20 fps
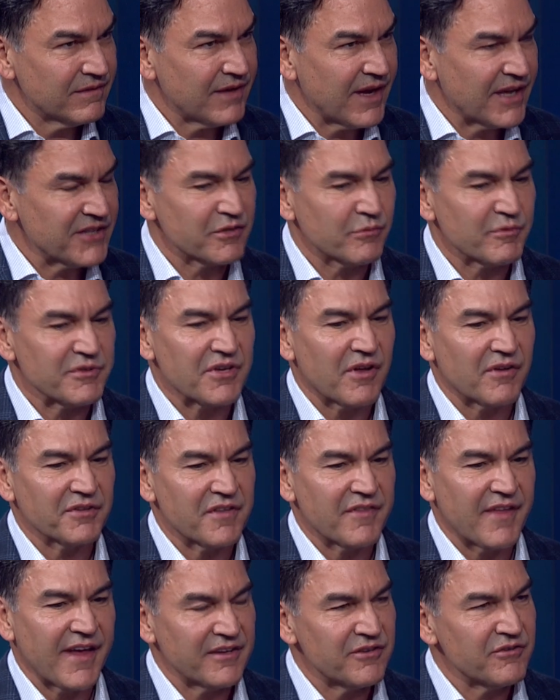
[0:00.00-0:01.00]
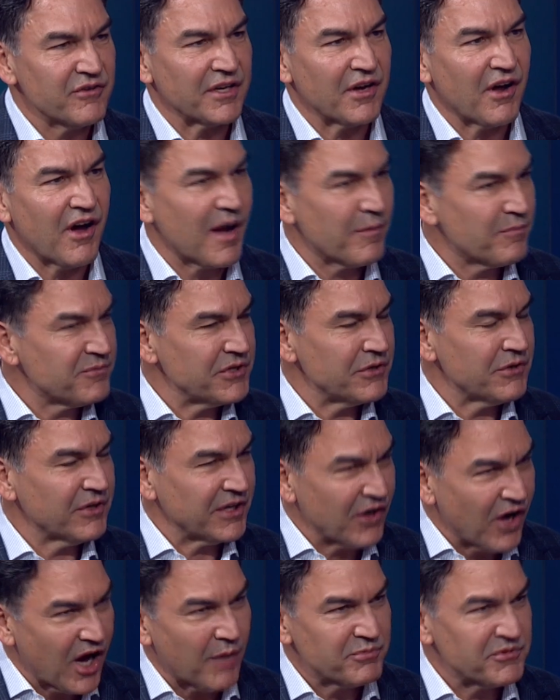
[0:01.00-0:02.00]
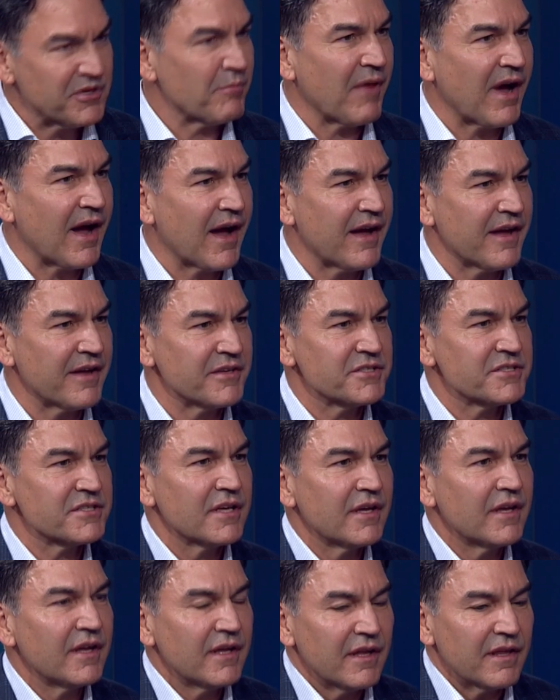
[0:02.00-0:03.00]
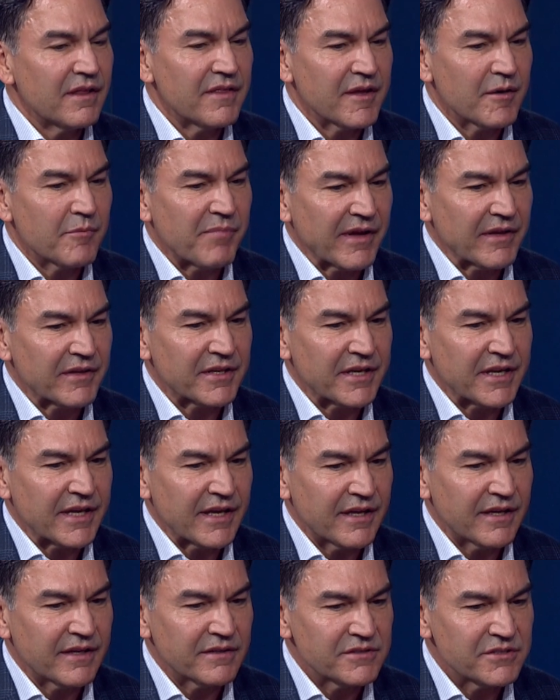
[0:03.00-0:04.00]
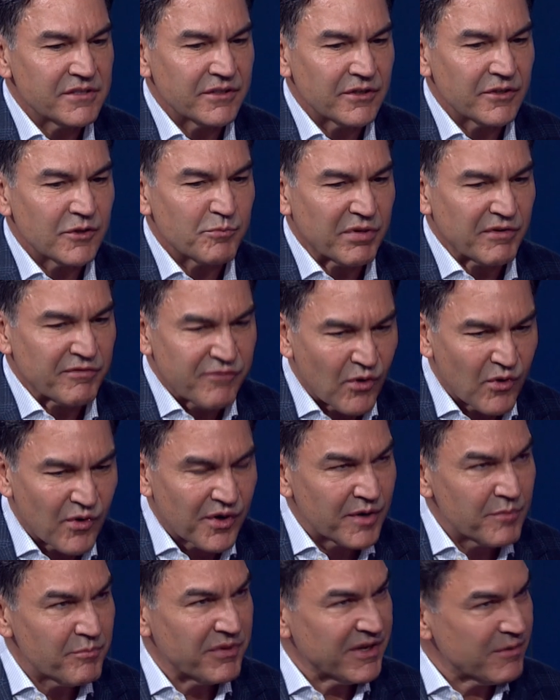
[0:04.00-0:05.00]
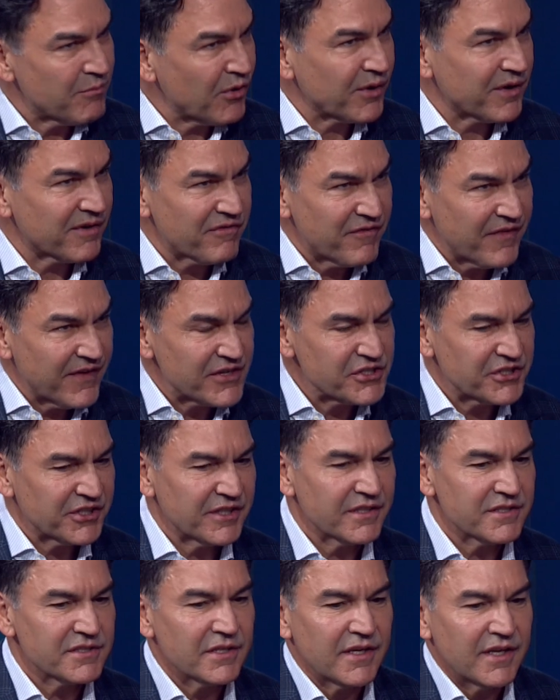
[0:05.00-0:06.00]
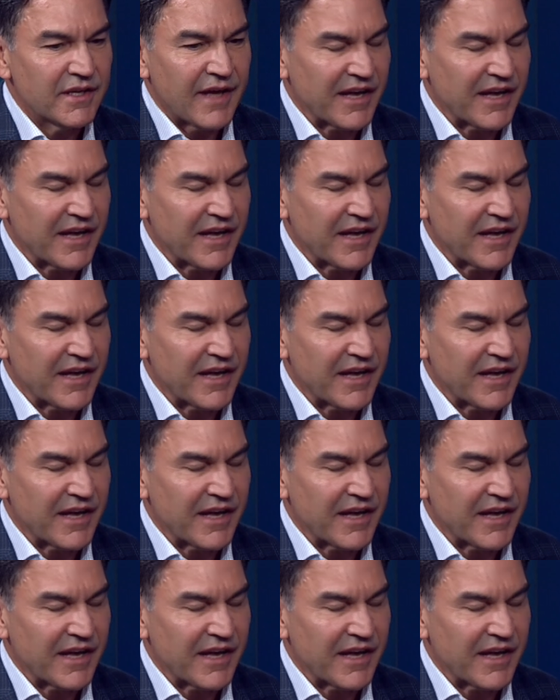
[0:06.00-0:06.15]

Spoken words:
as a result of that, you can optimize the ability to perform, be more efficient,